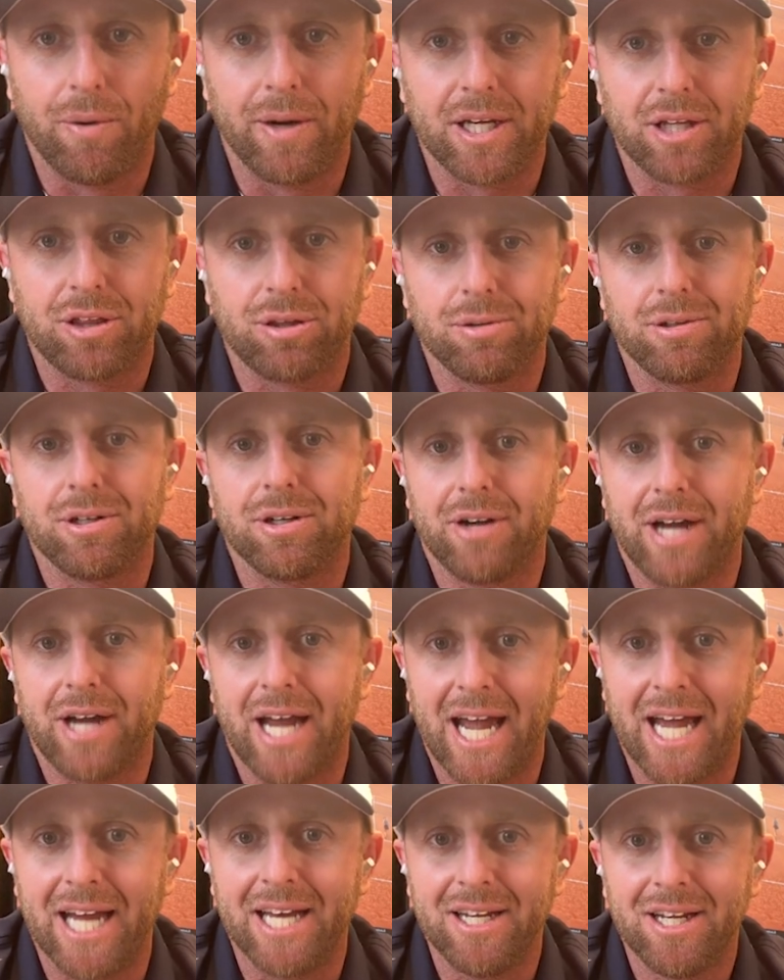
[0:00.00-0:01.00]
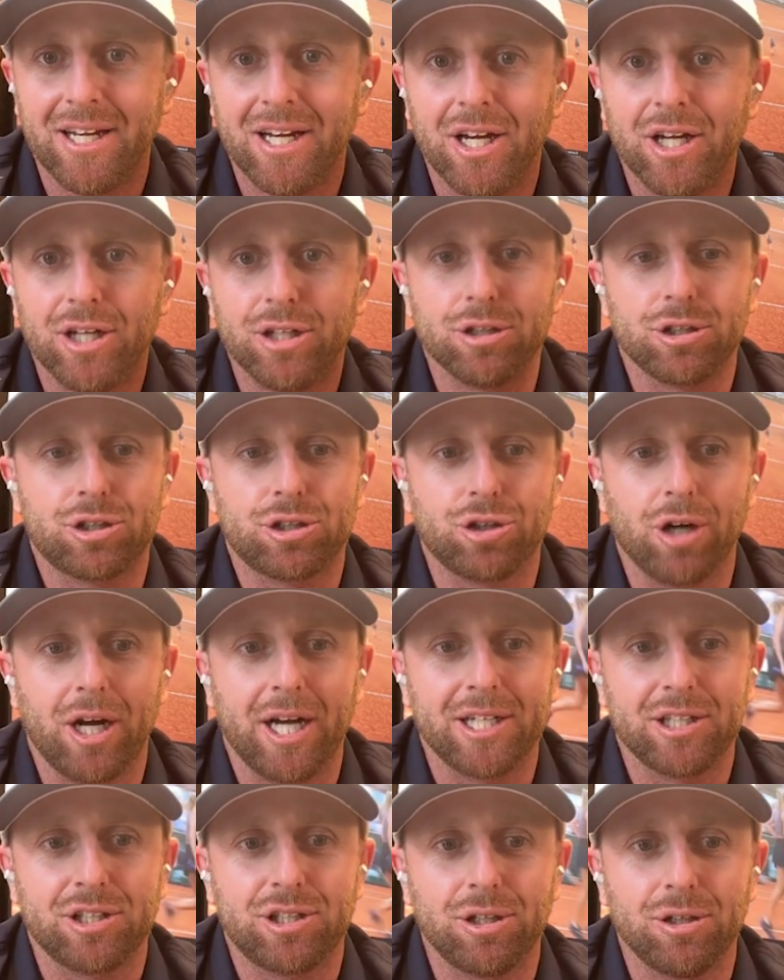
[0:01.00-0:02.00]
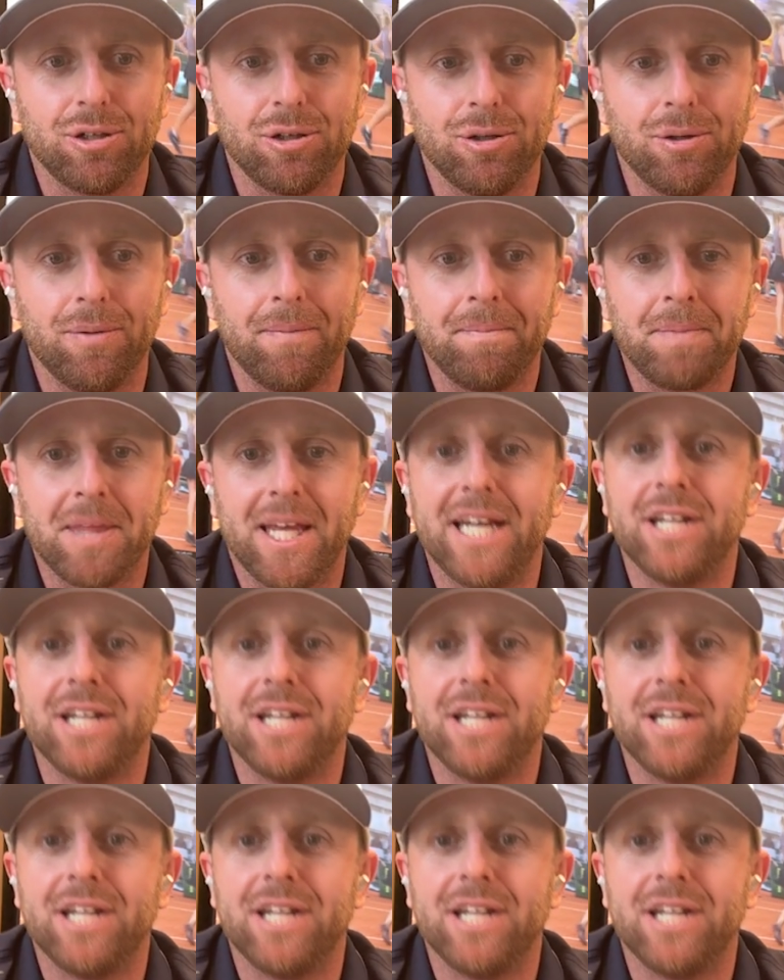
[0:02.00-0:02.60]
going through your head. You're trying to